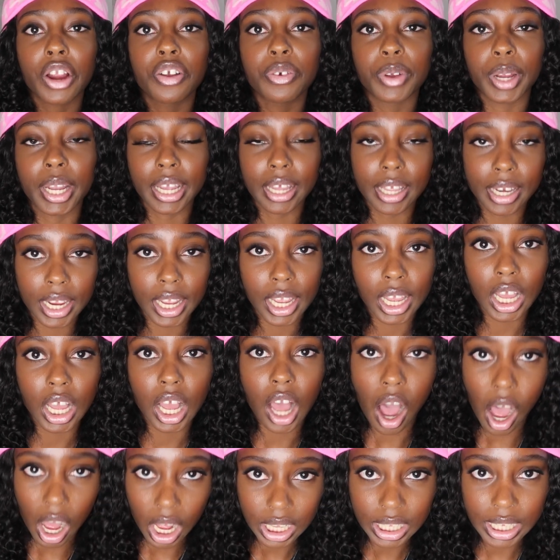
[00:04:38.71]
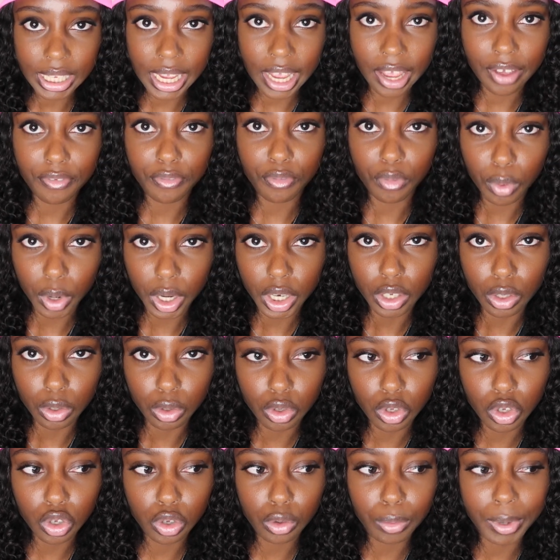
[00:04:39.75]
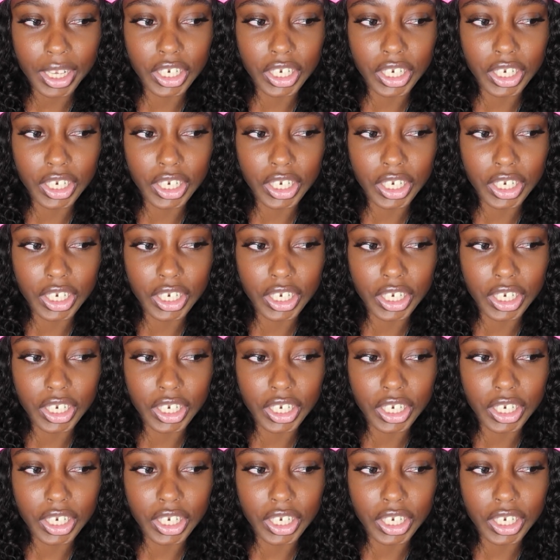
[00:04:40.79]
creating content for YouTube,